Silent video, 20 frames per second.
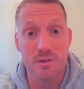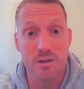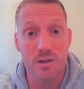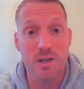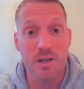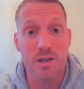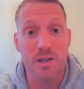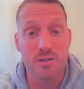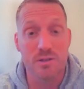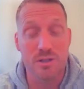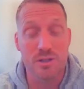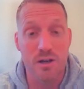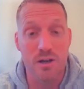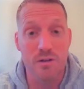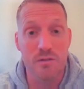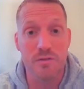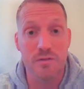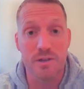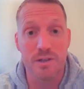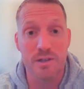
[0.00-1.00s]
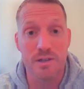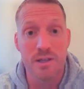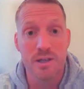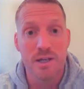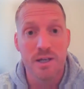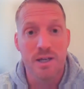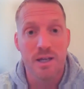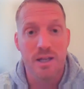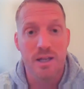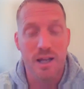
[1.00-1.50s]
look at yourself and
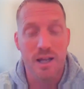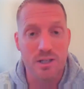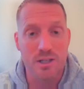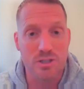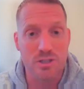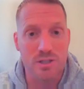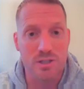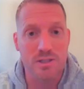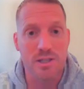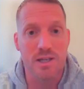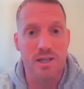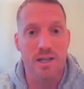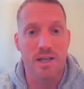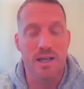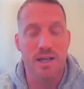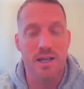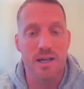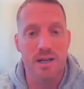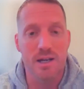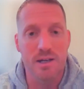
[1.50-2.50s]
not just in a,